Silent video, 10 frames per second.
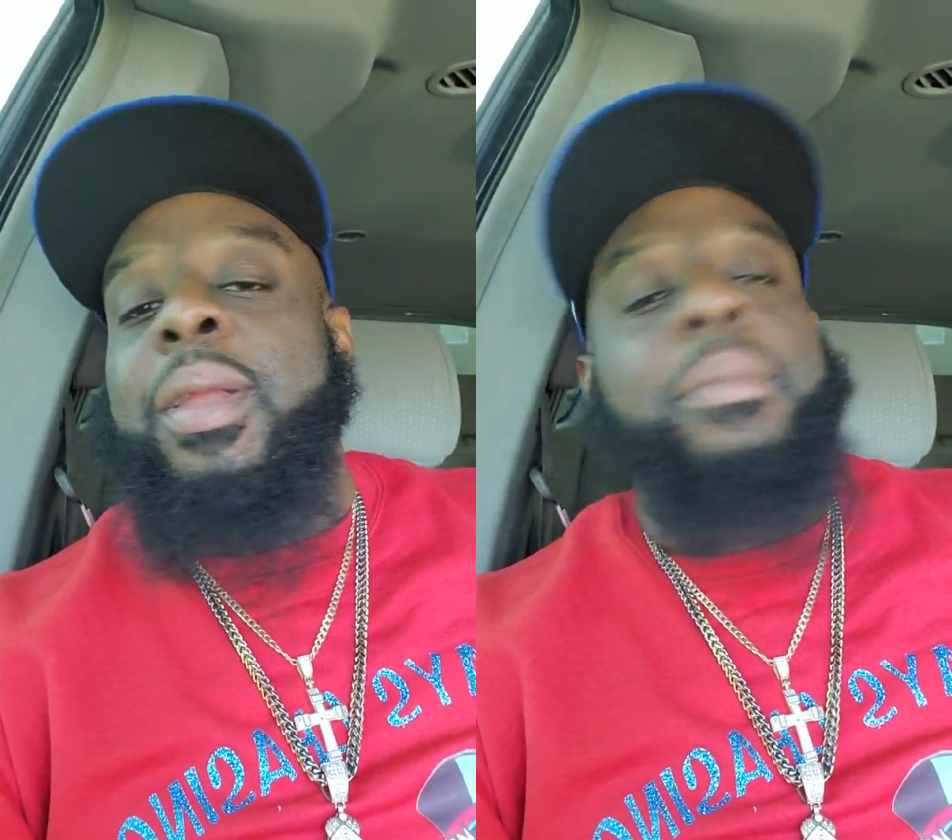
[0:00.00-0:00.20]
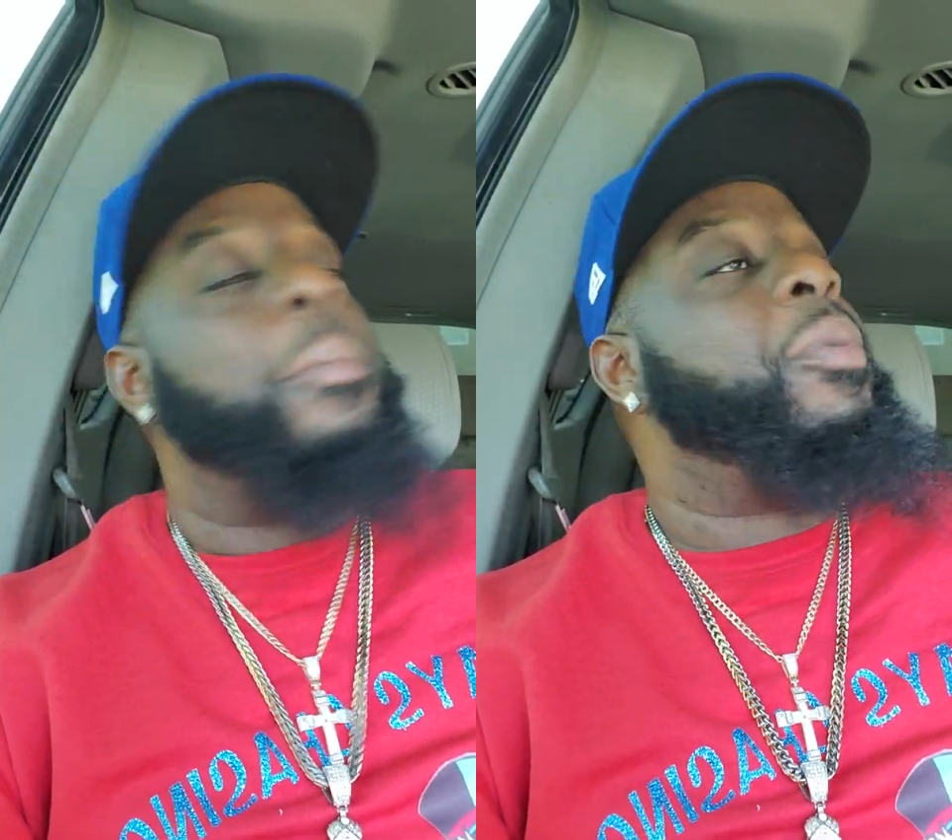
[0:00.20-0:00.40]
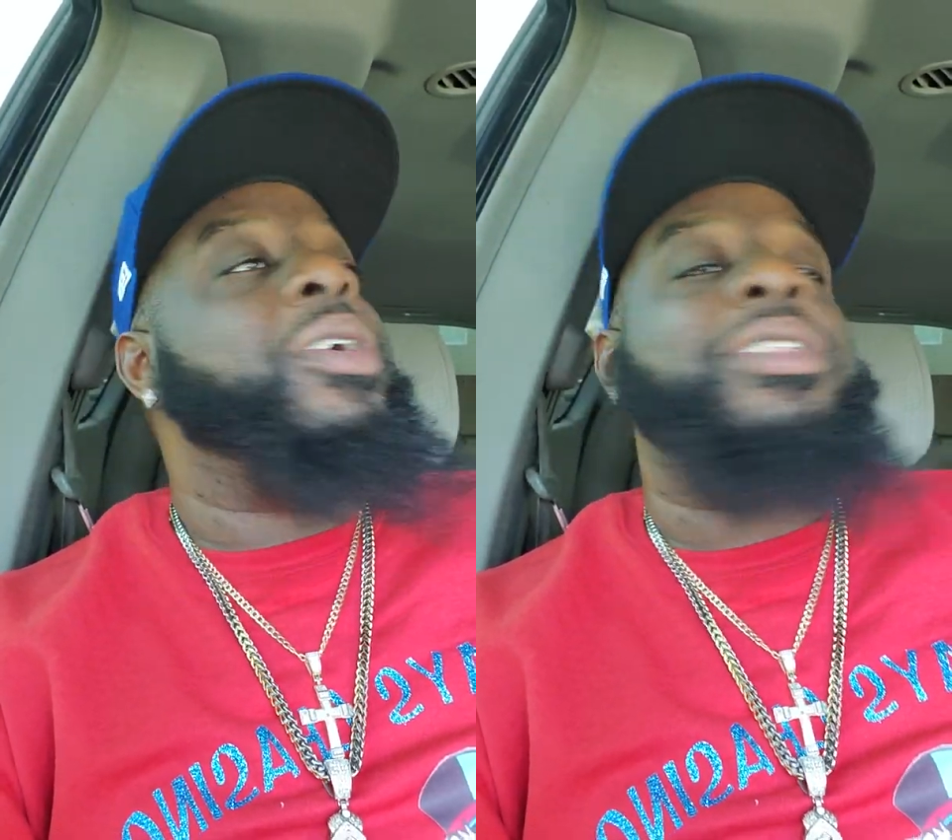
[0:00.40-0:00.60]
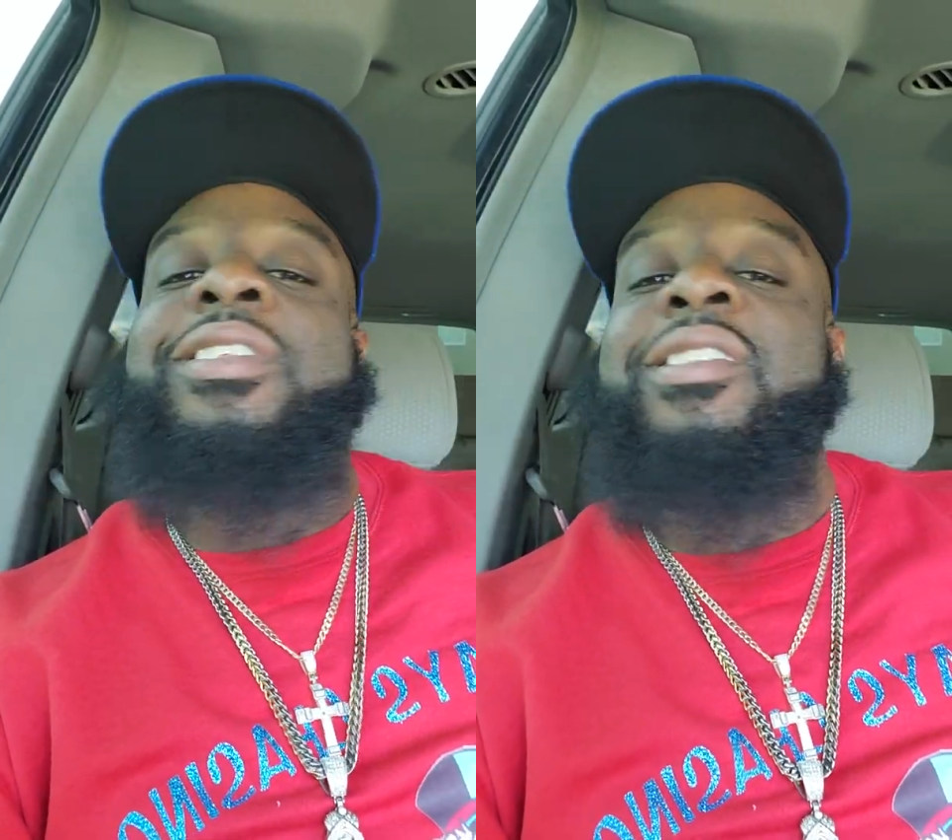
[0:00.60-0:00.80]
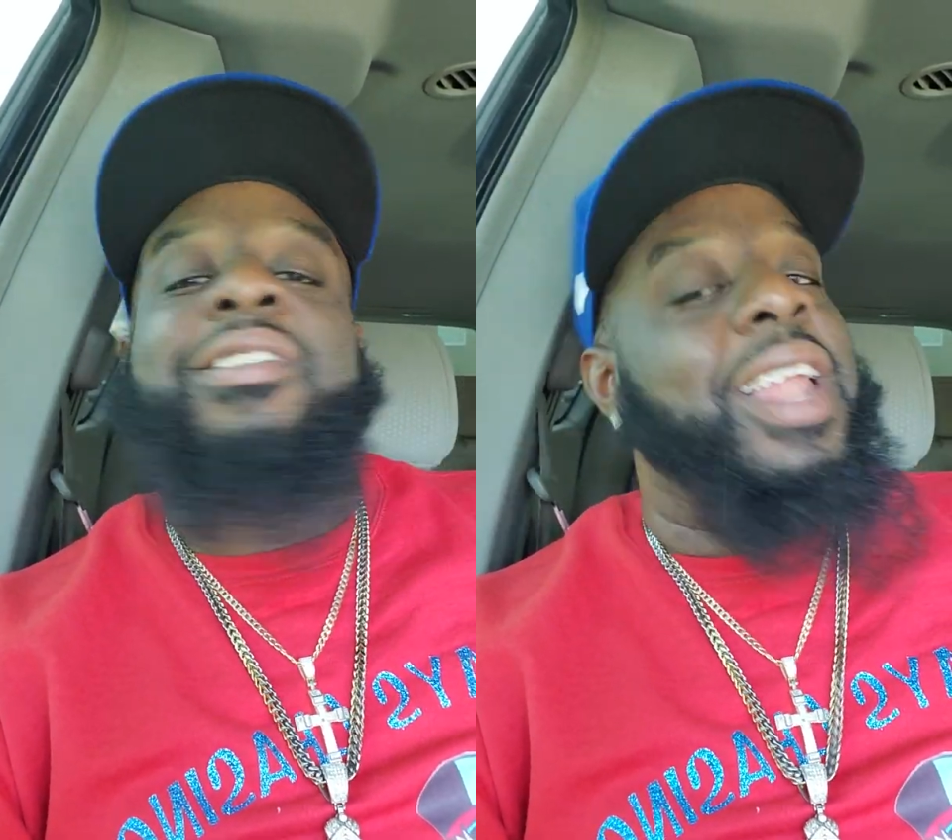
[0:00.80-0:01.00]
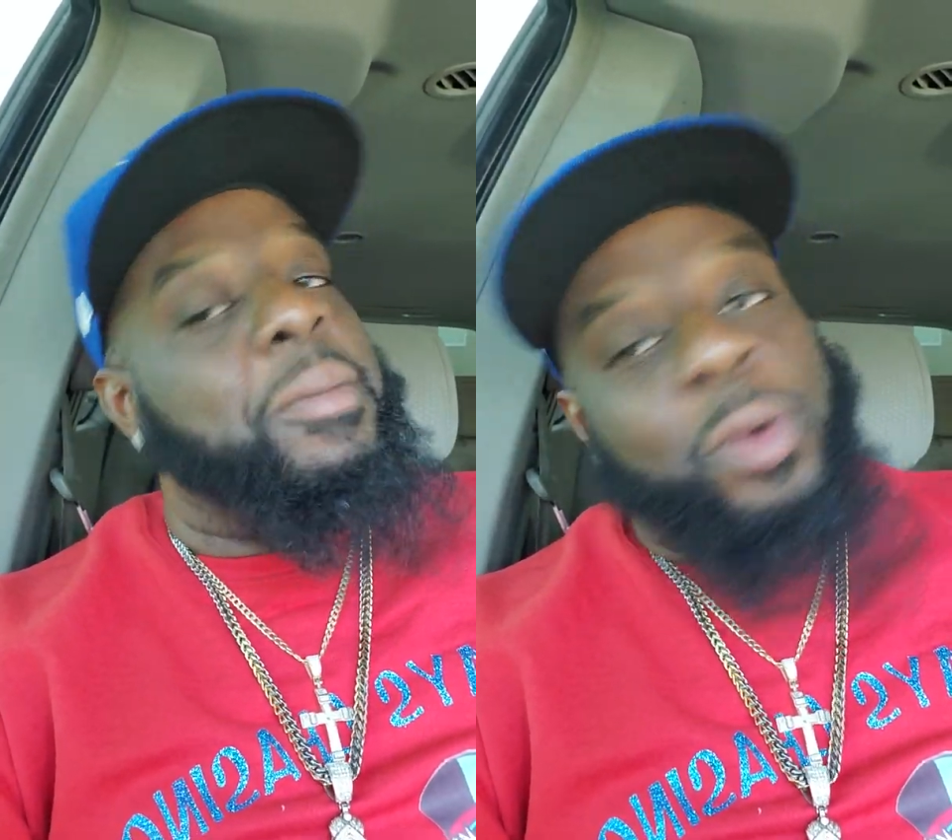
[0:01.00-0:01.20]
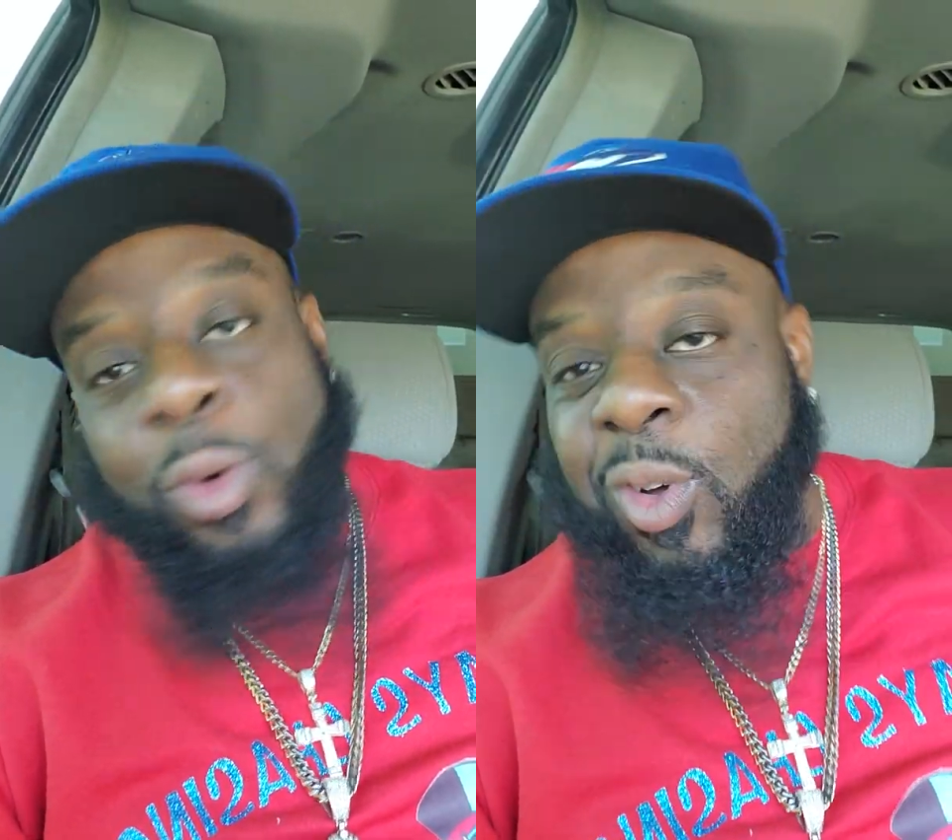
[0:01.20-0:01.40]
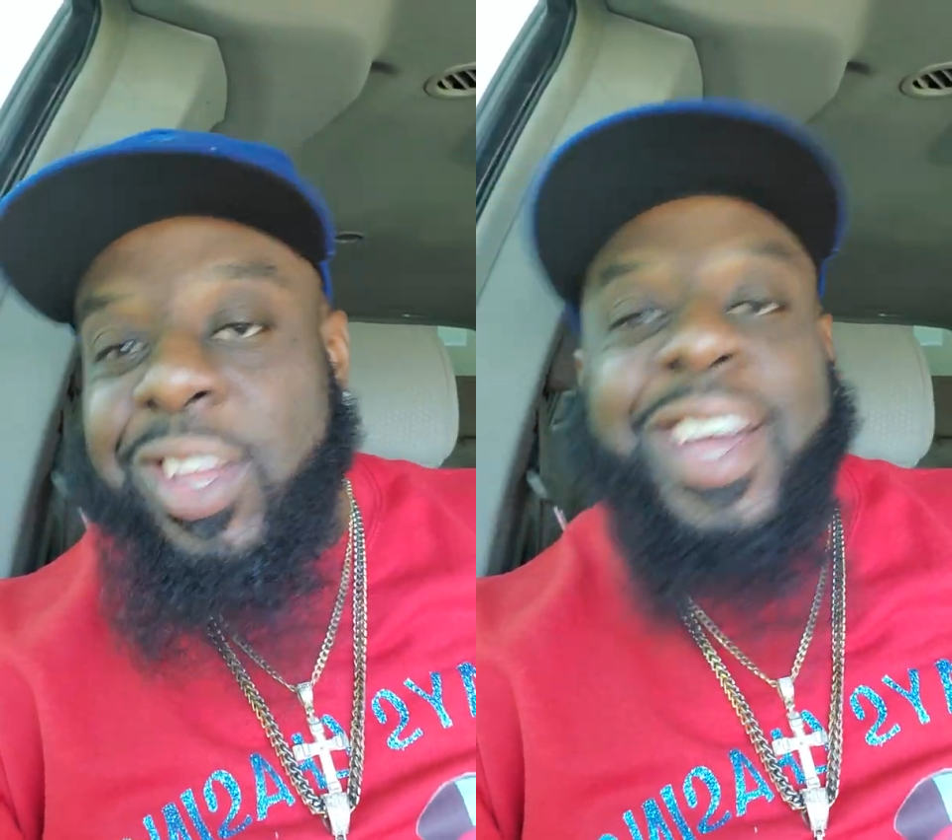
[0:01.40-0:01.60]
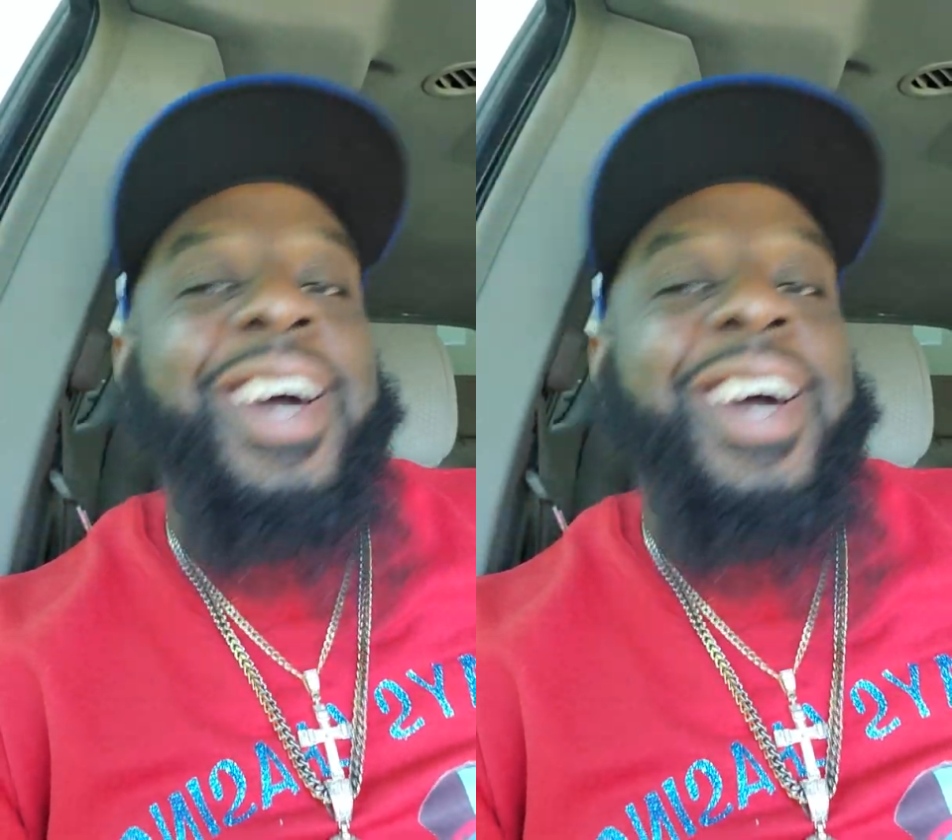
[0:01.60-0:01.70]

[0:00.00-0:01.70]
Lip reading: I'm going to put the disclaimer on it